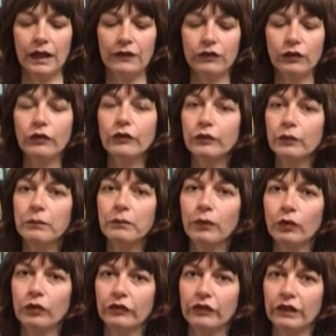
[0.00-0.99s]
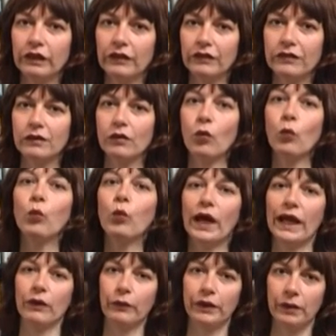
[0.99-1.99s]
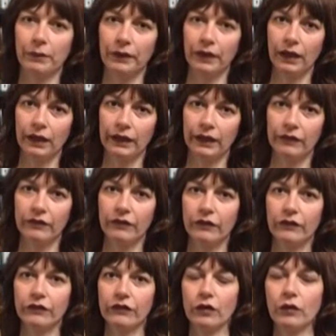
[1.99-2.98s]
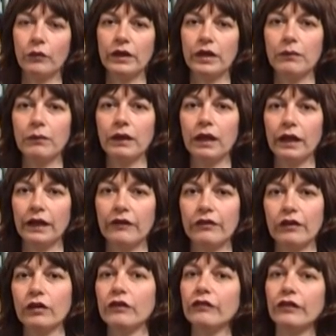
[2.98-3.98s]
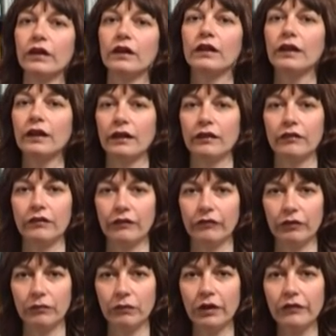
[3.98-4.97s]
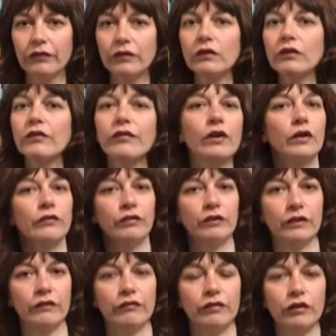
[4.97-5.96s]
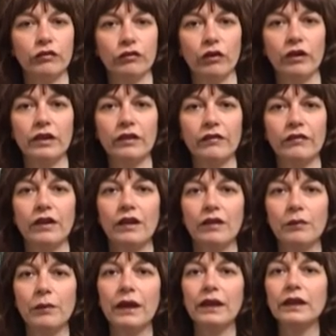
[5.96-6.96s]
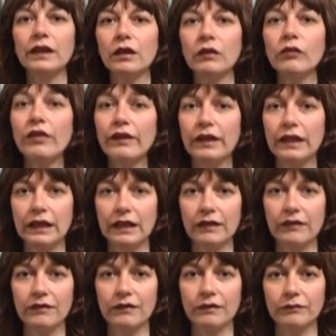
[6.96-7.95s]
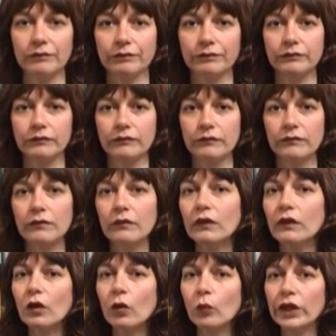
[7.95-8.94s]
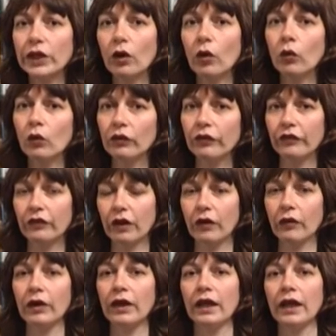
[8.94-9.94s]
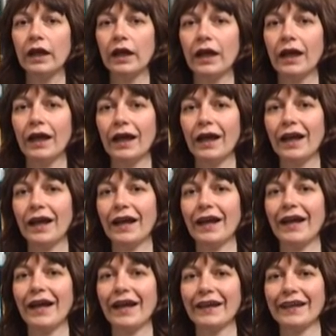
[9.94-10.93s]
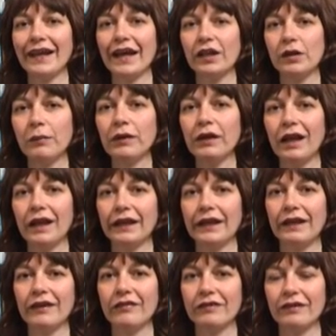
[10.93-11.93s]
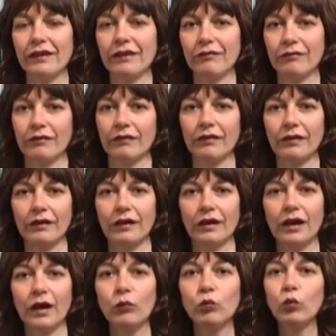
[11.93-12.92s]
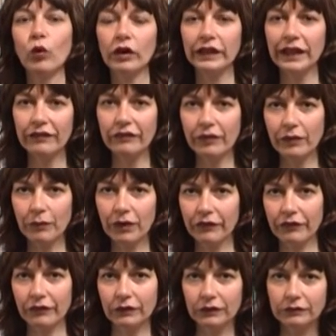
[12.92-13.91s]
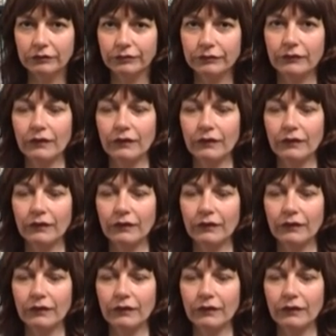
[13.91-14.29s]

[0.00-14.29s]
It's also important where we apply it, so we apply it over different muscles, over different joints, depending on the needs. We also can apply it at one end of the muscle